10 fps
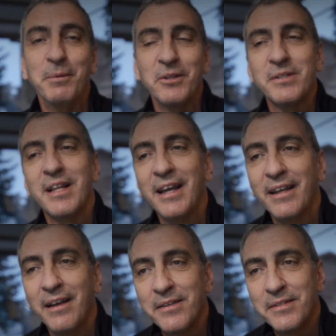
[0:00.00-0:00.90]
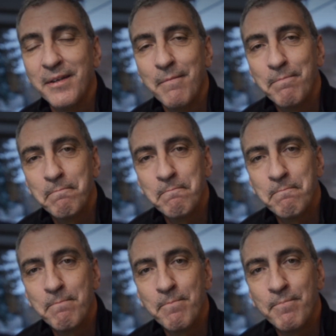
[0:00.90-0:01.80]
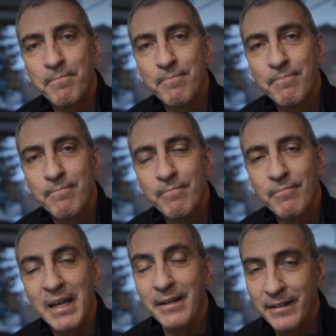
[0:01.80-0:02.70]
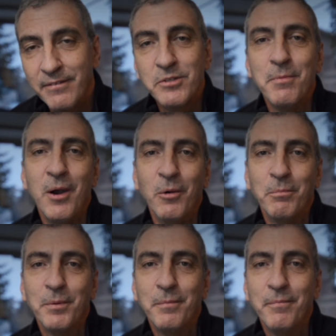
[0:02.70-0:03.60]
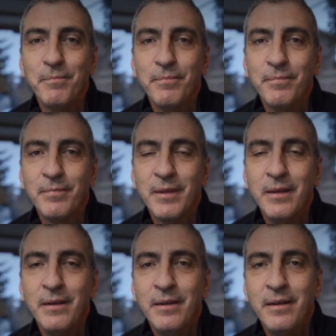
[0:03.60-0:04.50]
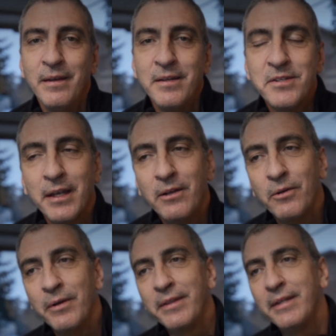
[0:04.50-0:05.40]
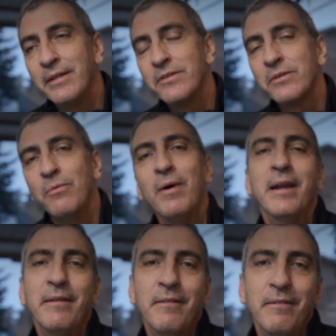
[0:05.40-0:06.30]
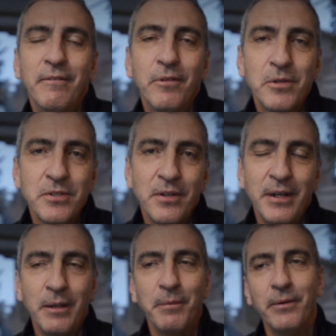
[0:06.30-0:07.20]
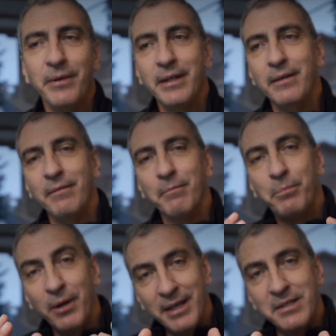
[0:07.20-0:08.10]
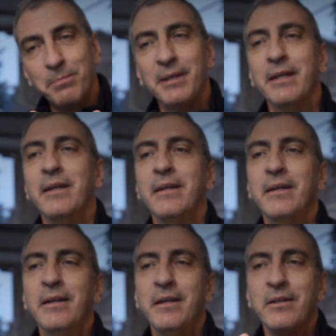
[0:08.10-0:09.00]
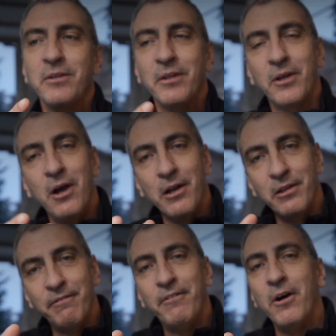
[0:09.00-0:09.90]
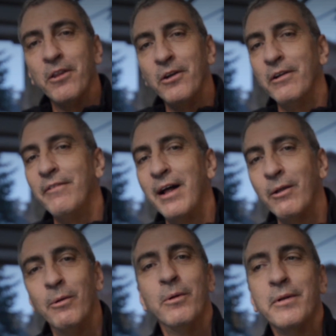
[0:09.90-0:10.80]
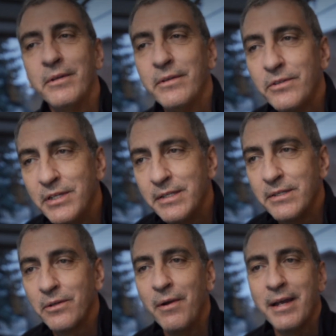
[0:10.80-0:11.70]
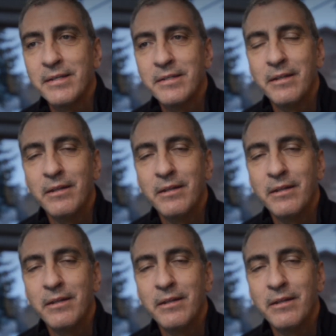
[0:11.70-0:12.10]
just like us. And that gives them hope. In 2 Corinthians 1, verse 3, we read, "Praise be to the God and the Father of our Lord Jesus Christ,